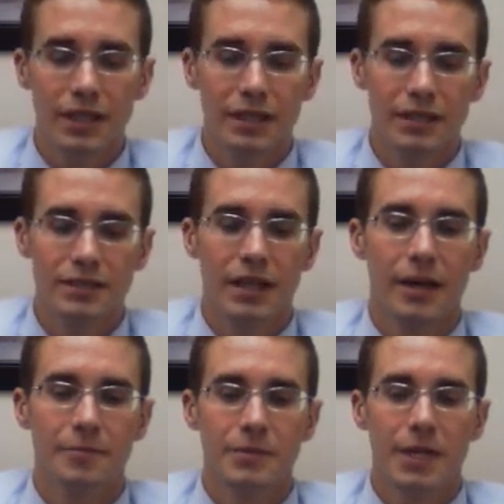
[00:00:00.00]
It's
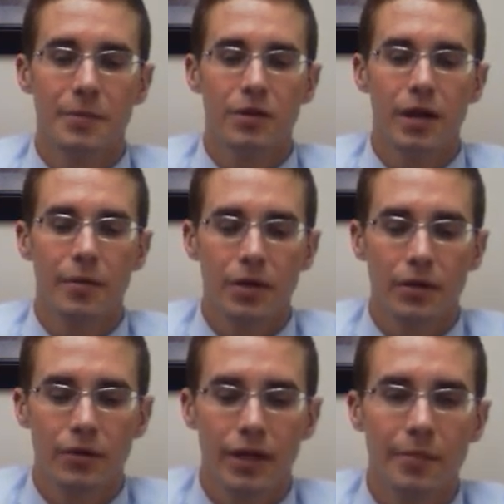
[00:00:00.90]

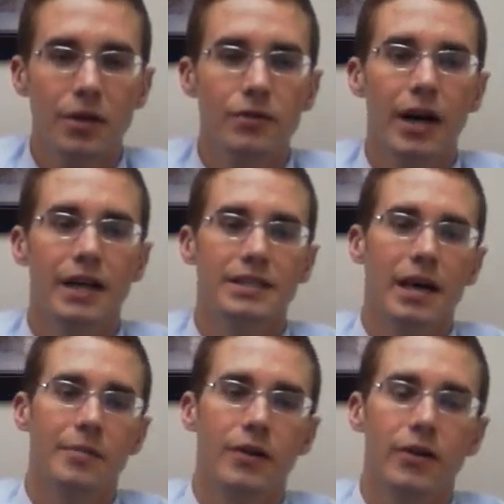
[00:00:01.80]

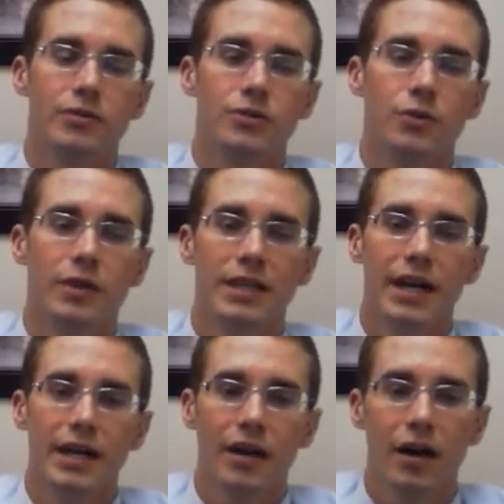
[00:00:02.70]

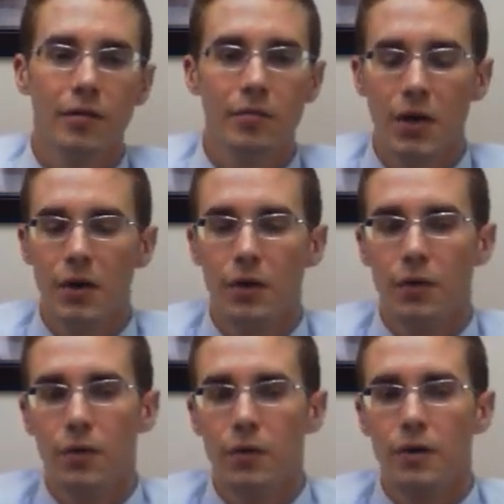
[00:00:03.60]
www.diamondartjewelry.com
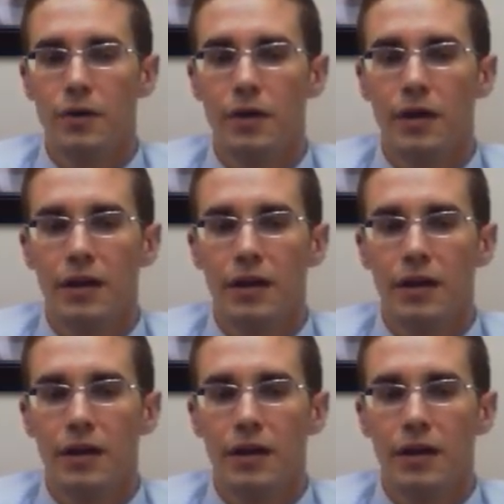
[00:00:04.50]
or